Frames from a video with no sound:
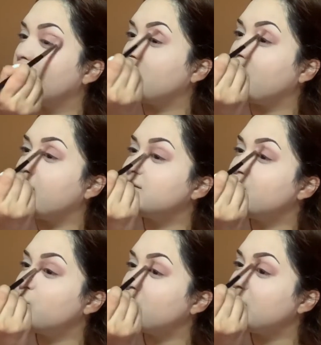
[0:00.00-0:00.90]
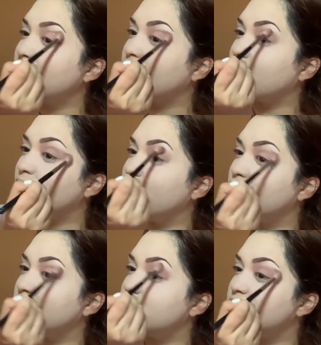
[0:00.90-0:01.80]
As I'm blending it out, you
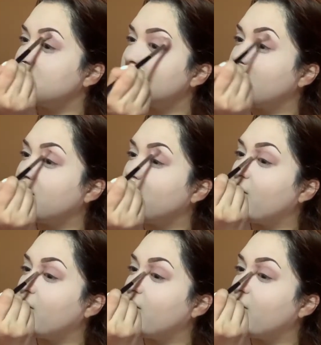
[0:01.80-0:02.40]
can see like